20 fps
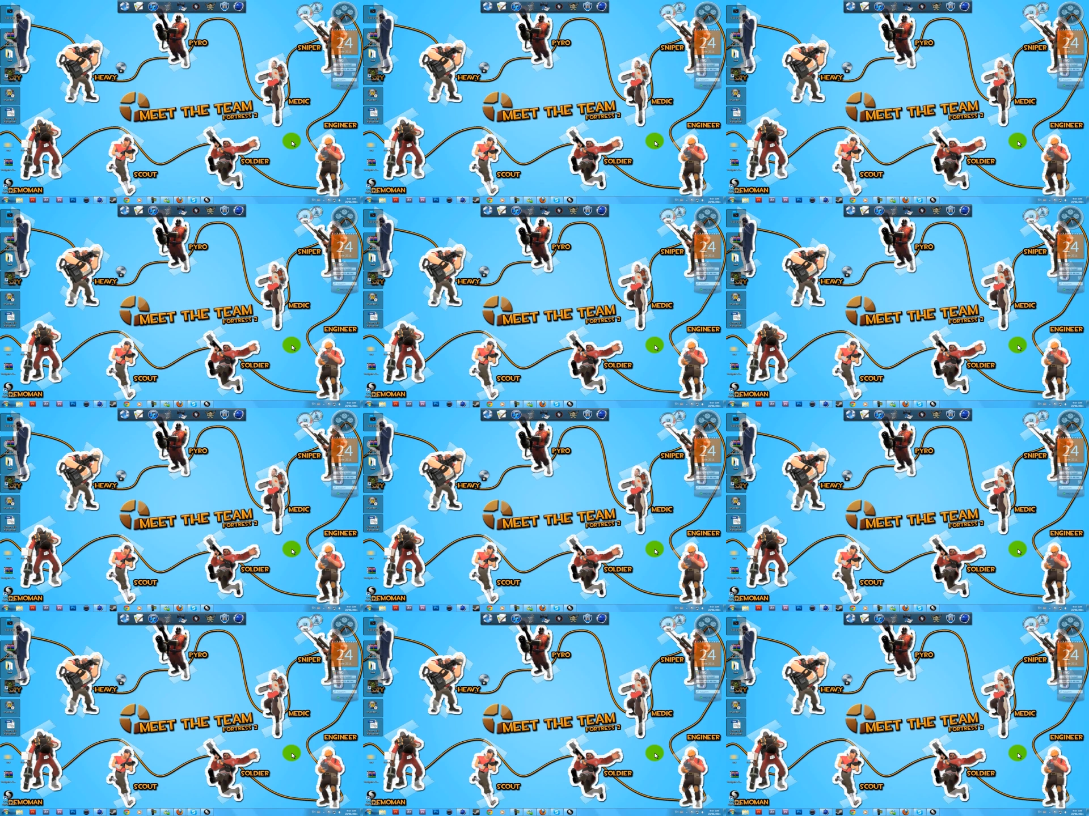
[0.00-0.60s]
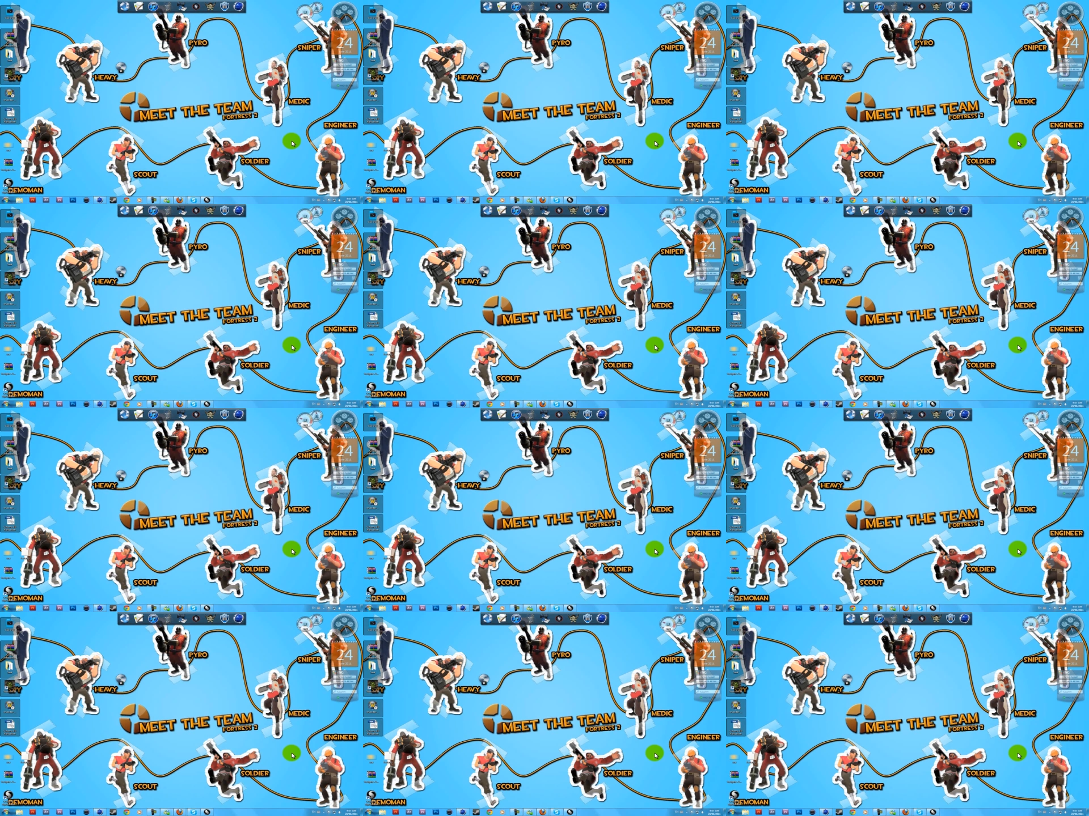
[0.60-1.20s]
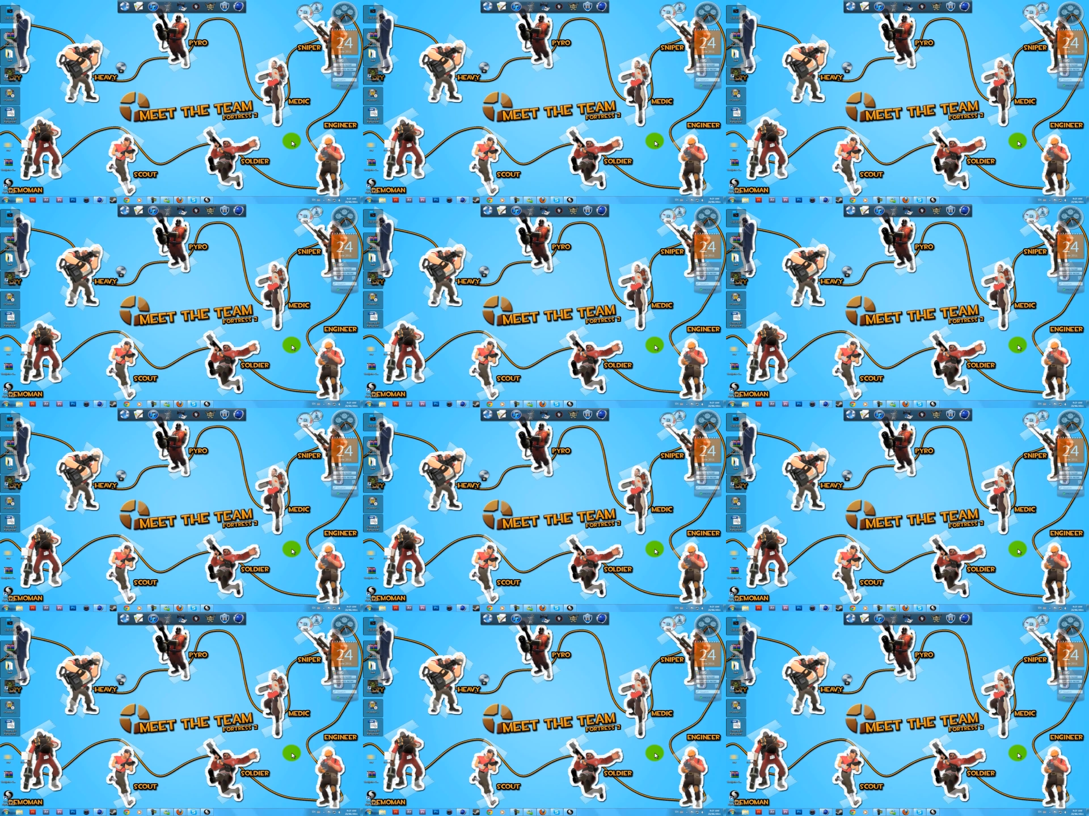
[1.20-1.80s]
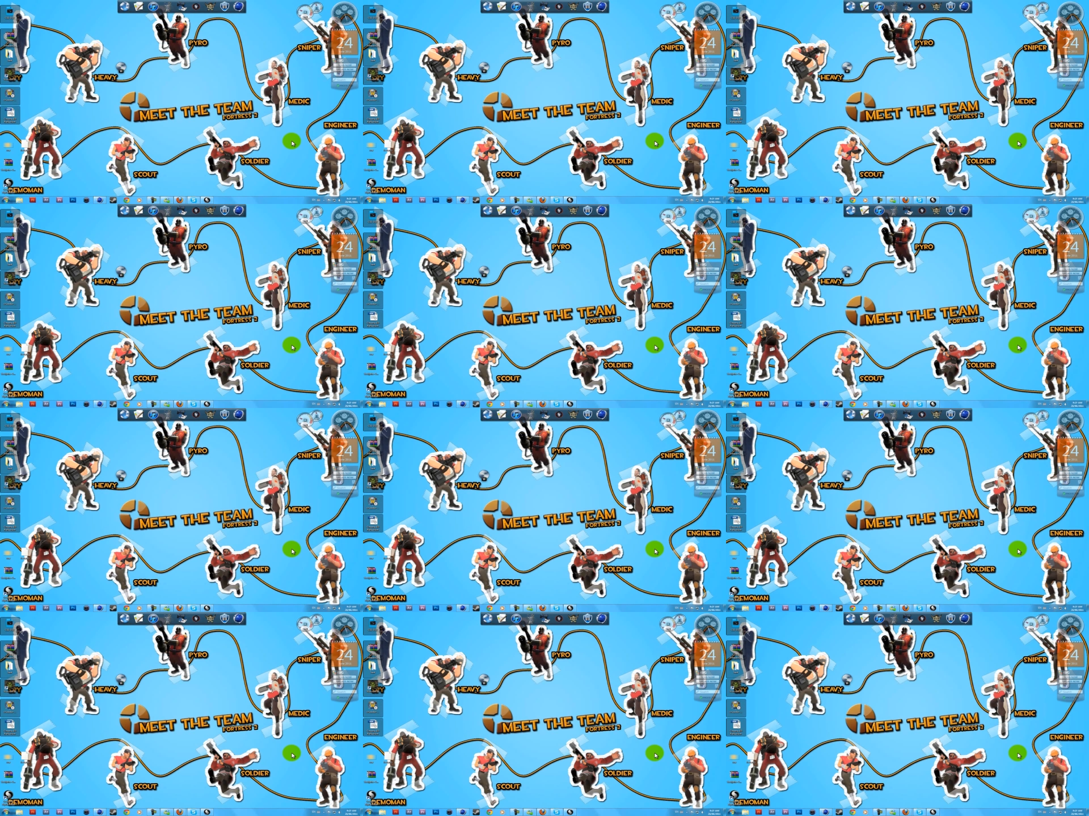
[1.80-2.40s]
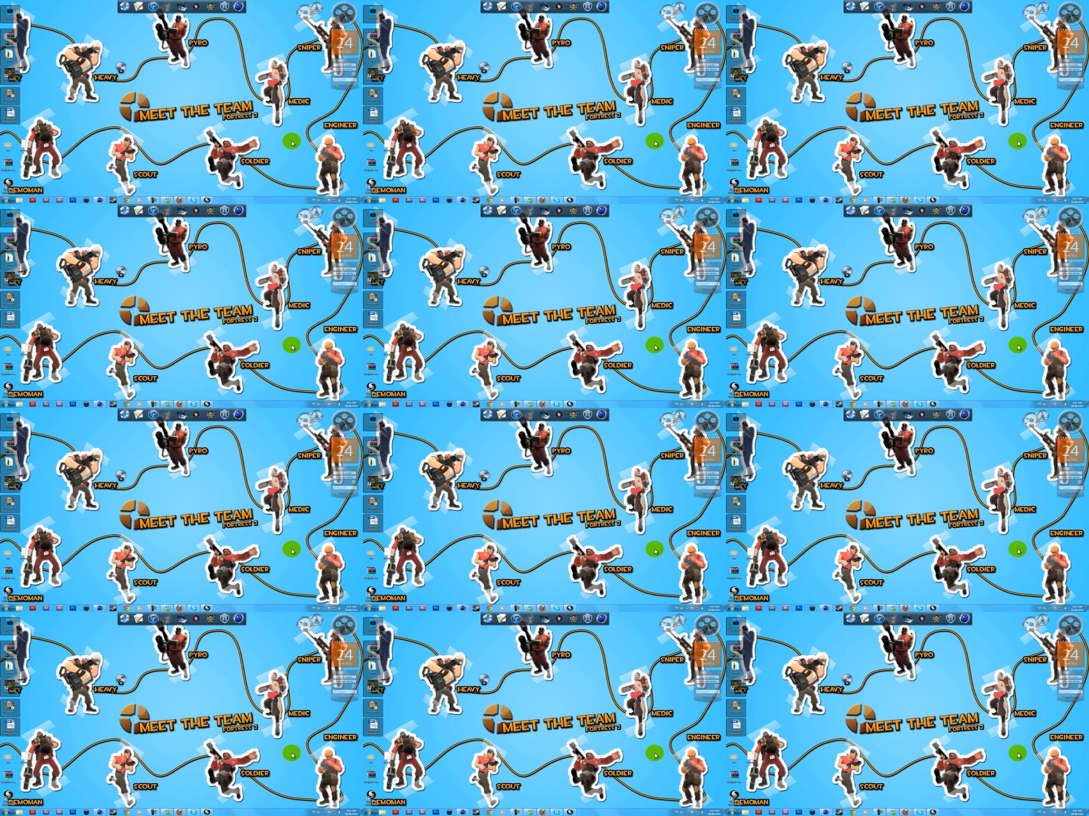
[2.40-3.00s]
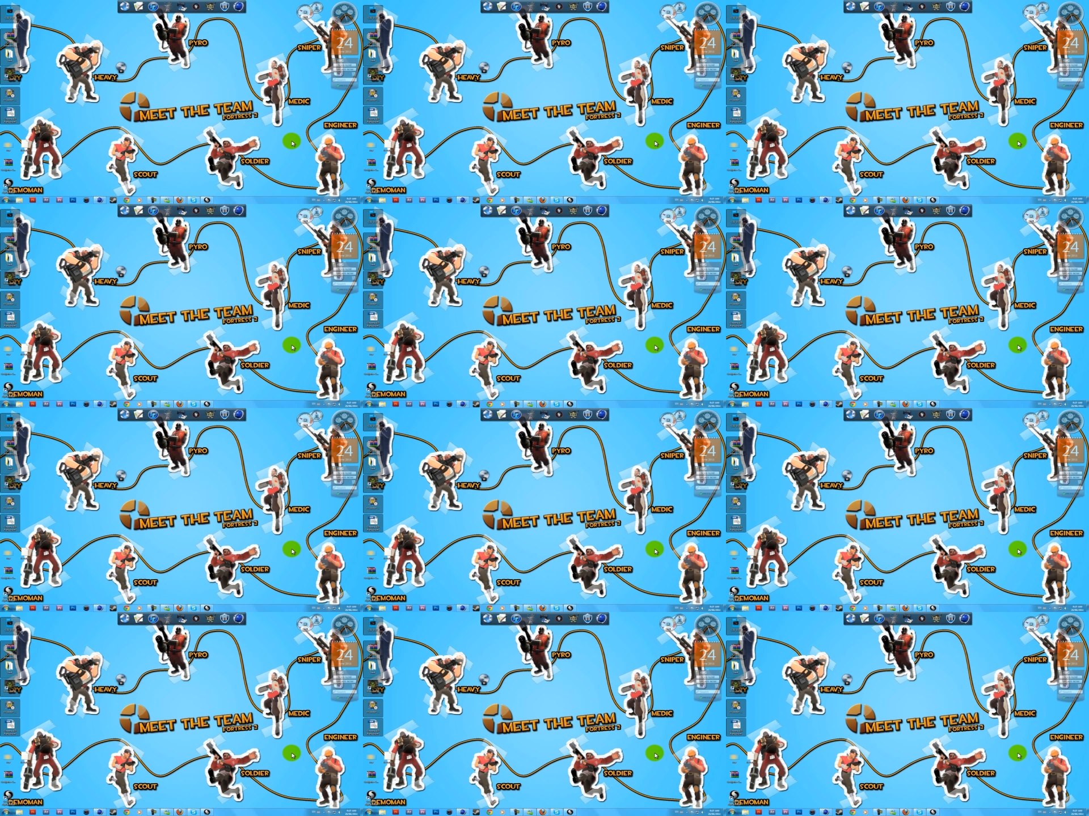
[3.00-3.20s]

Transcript: Nobody's mouth can be seen.